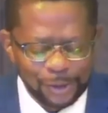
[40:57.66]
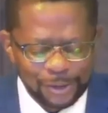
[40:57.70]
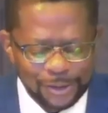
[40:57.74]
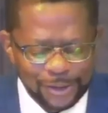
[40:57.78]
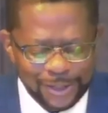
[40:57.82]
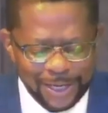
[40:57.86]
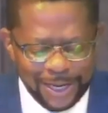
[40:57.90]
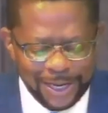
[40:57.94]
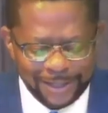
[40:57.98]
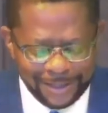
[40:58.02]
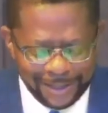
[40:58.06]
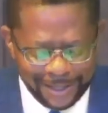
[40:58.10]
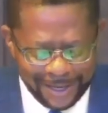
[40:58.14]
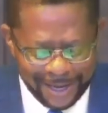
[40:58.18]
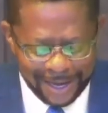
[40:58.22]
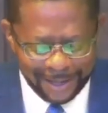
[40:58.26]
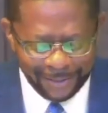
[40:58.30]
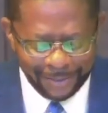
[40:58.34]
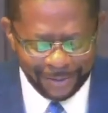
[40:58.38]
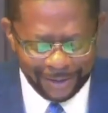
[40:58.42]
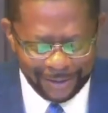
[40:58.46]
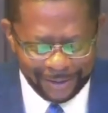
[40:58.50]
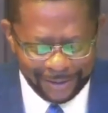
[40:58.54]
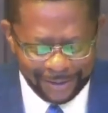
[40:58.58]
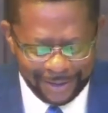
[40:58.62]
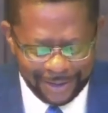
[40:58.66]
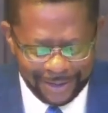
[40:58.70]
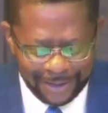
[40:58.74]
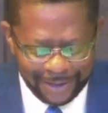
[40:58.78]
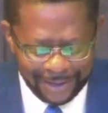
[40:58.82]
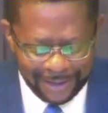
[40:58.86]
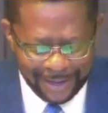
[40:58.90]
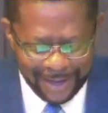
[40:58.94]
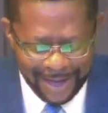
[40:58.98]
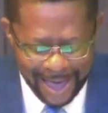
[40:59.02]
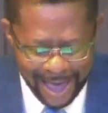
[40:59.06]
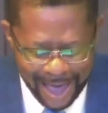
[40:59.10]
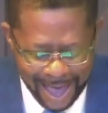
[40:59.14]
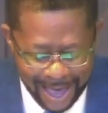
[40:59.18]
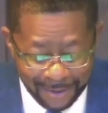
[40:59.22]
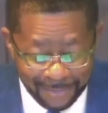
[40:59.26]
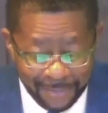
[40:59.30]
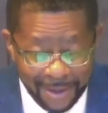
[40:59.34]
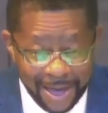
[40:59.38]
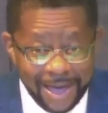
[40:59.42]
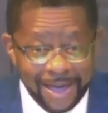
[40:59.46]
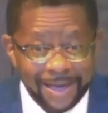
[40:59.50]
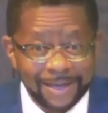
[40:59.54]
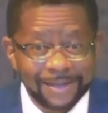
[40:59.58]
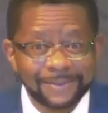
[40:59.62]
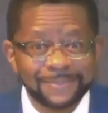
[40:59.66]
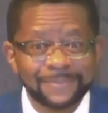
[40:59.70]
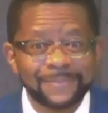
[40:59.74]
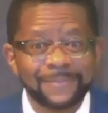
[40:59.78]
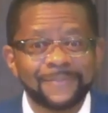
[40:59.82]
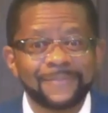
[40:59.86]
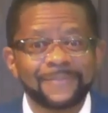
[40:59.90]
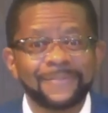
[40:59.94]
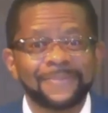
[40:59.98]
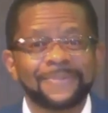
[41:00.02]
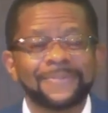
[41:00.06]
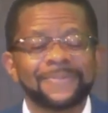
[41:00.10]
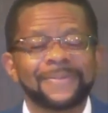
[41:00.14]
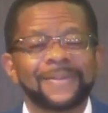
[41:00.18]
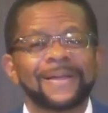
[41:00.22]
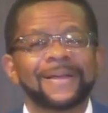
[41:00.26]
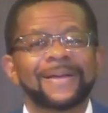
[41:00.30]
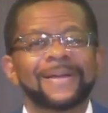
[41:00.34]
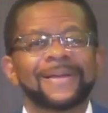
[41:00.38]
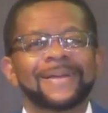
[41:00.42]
say together, amen.